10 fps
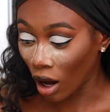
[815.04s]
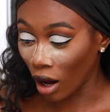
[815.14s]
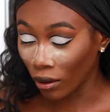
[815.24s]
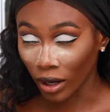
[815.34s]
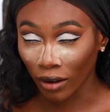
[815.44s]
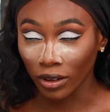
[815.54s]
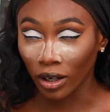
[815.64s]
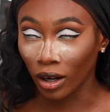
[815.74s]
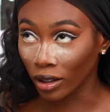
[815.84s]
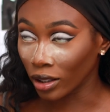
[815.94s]
I would have
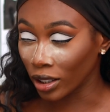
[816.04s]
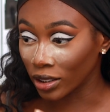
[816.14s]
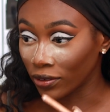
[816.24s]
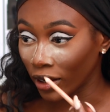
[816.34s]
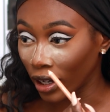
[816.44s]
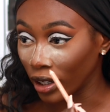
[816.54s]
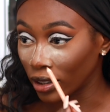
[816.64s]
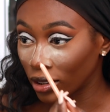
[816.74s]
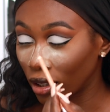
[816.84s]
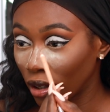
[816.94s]
the ugliest
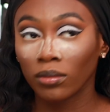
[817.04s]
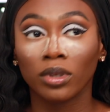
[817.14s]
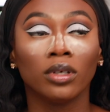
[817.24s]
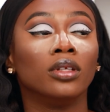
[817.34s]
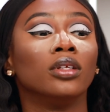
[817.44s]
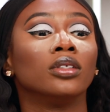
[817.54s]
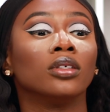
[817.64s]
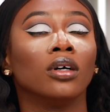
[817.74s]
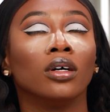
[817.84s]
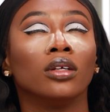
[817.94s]
face putting this
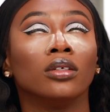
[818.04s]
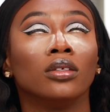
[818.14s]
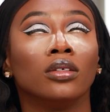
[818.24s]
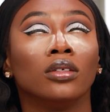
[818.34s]
on.